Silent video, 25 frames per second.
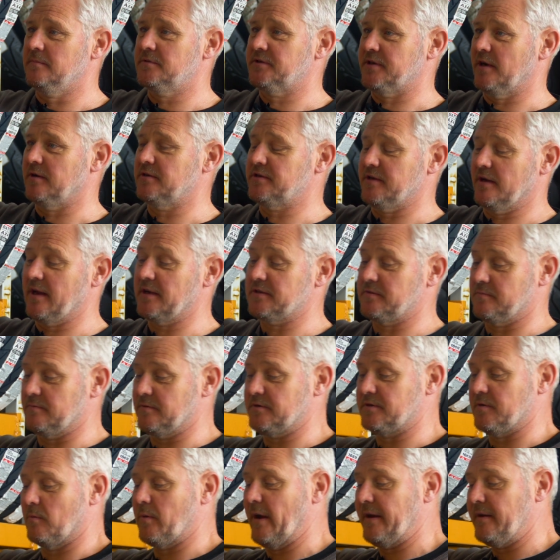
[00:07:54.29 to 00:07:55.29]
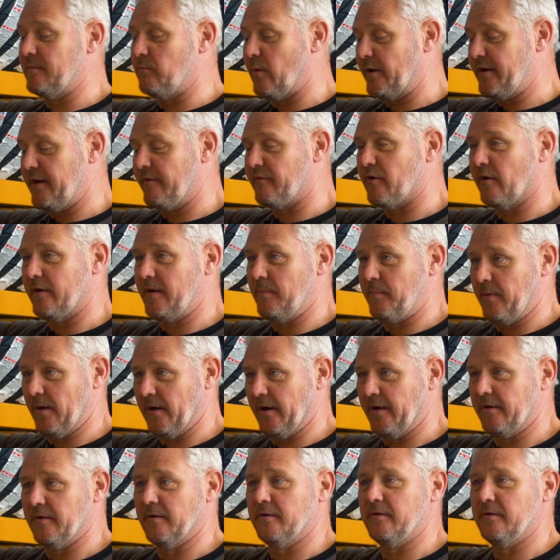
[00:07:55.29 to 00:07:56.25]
So when you've got your pillion